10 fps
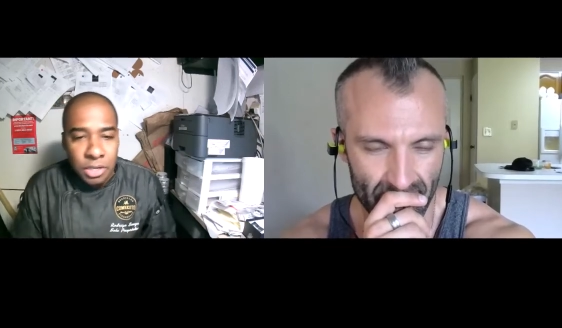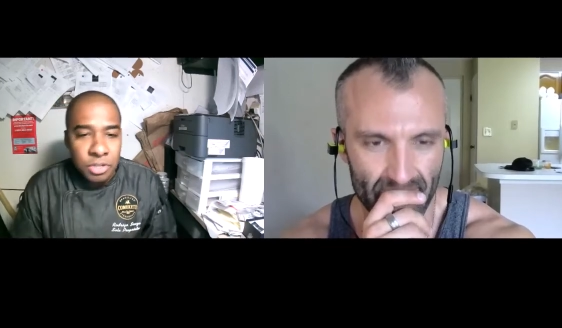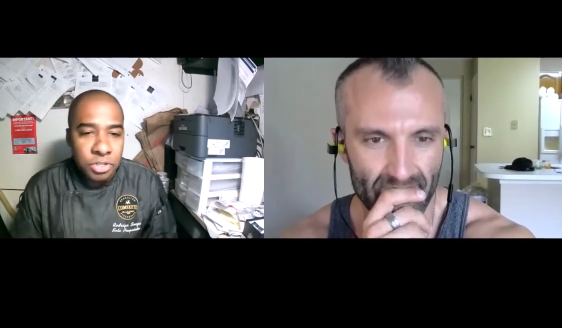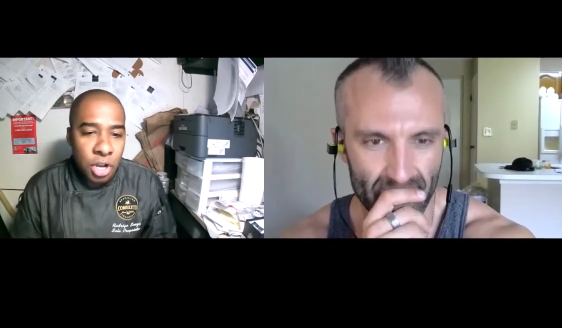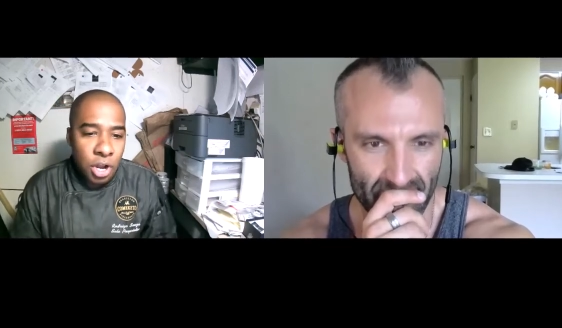
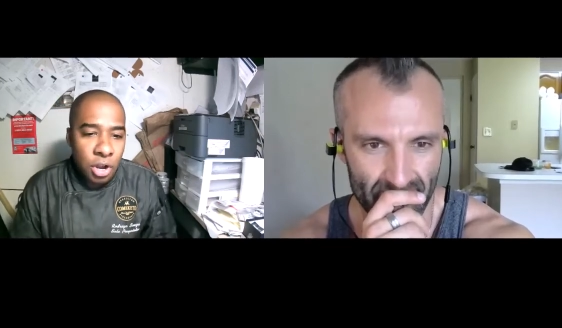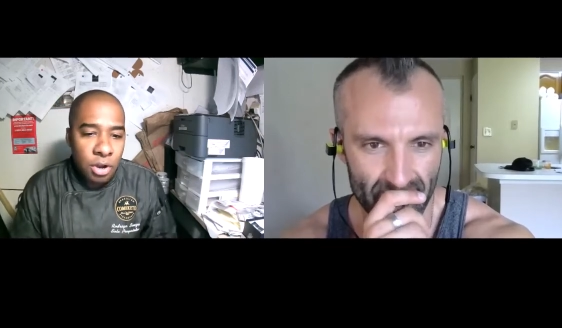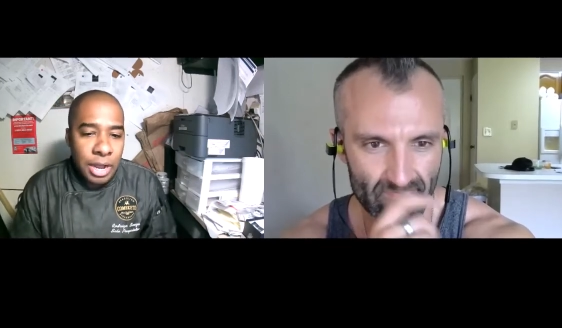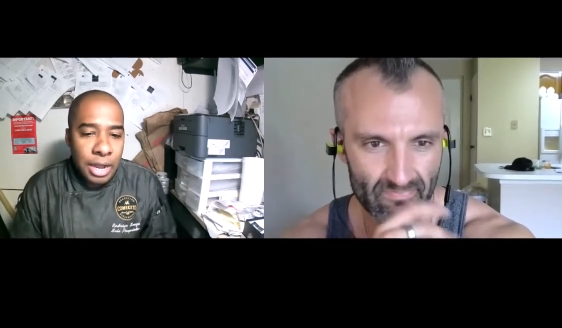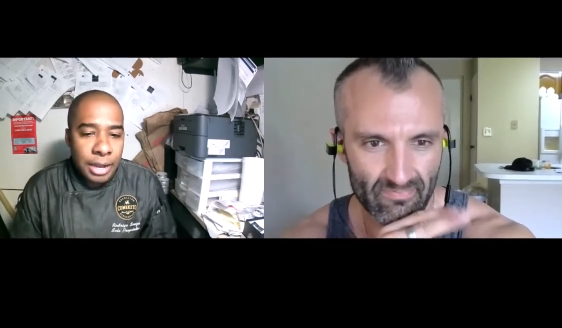
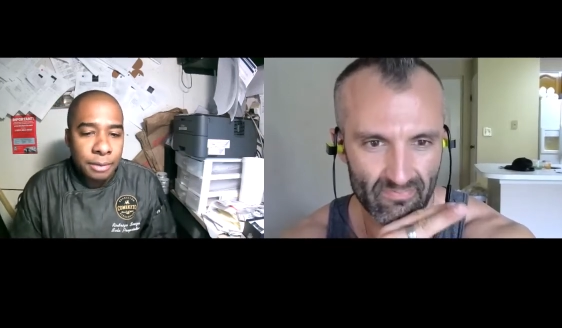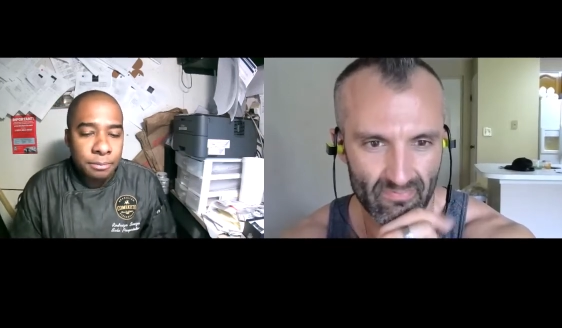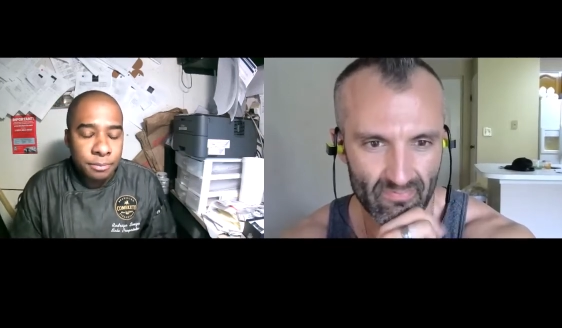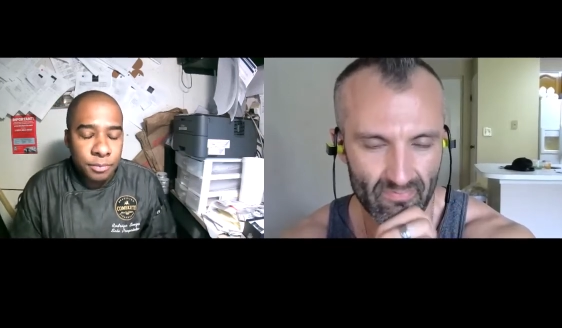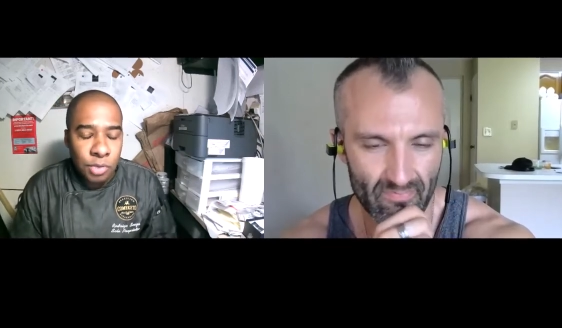
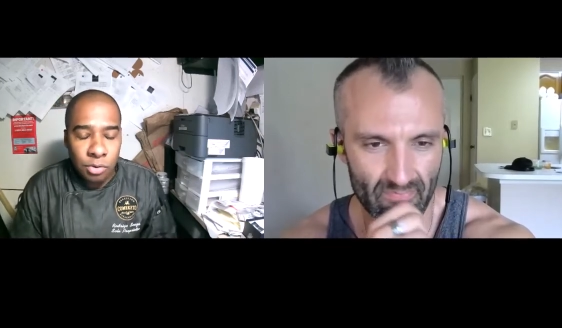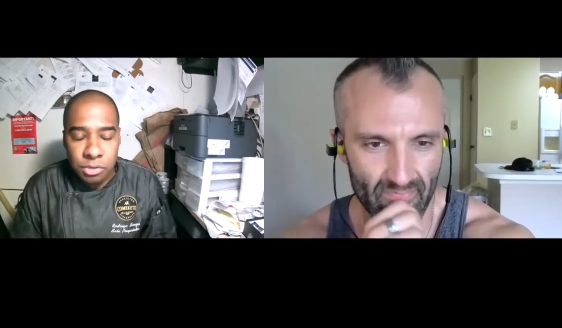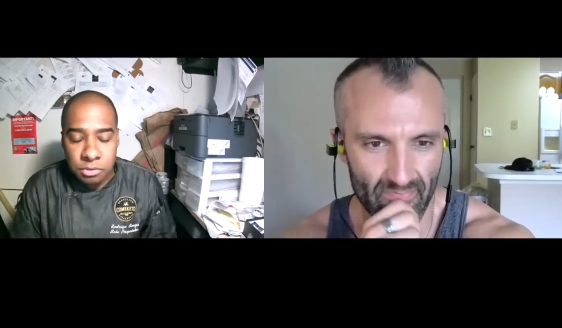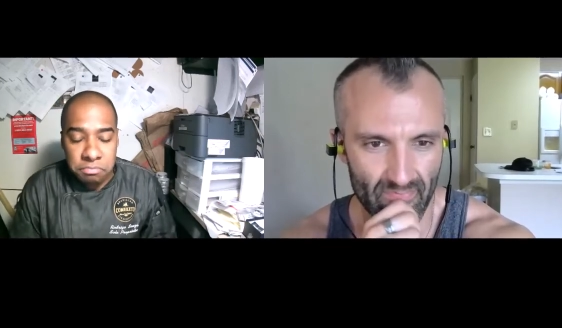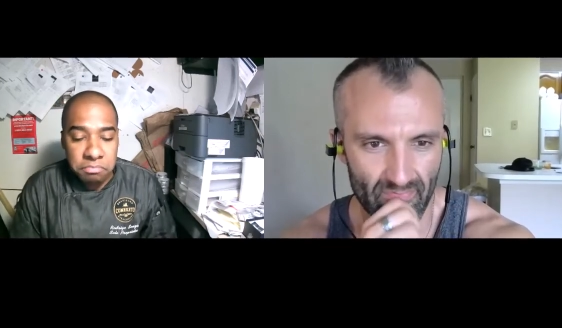Speaker 1: so so
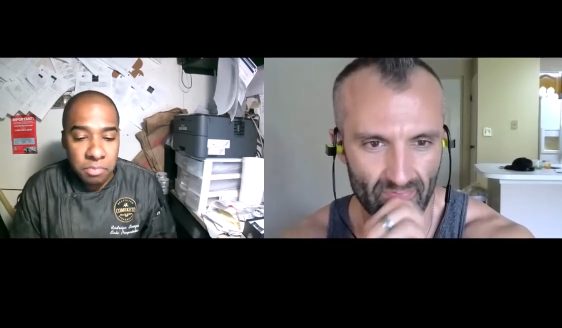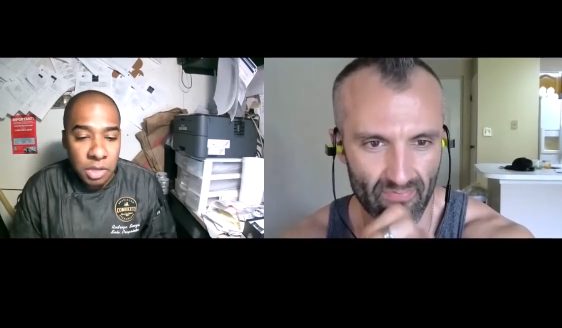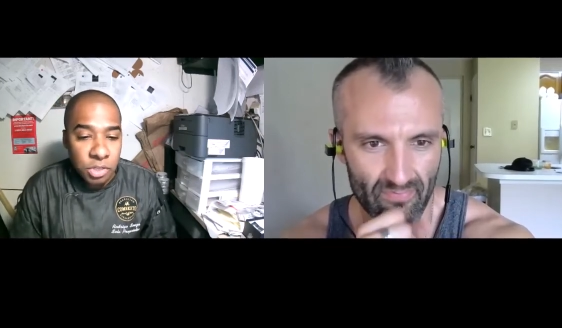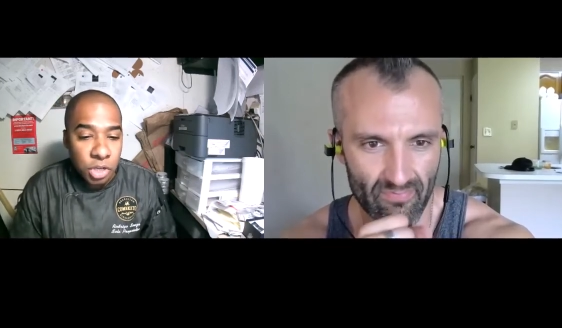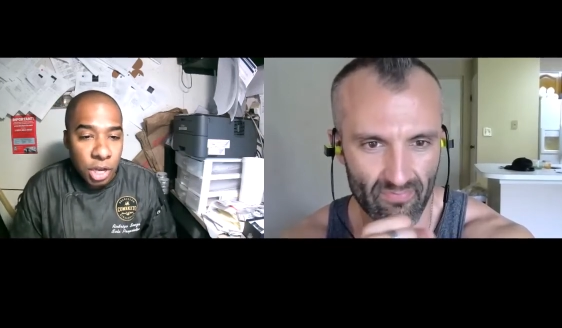
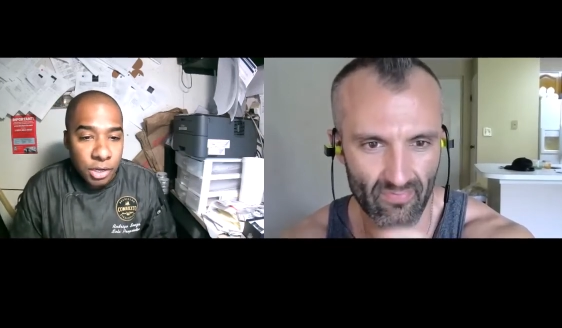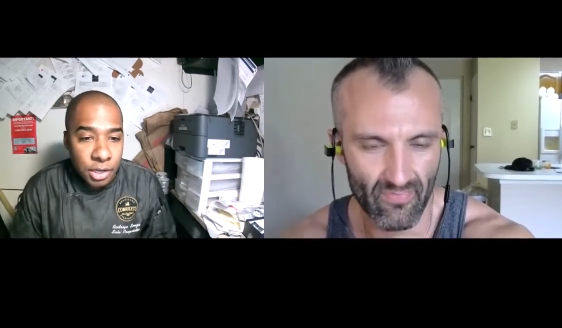it's good,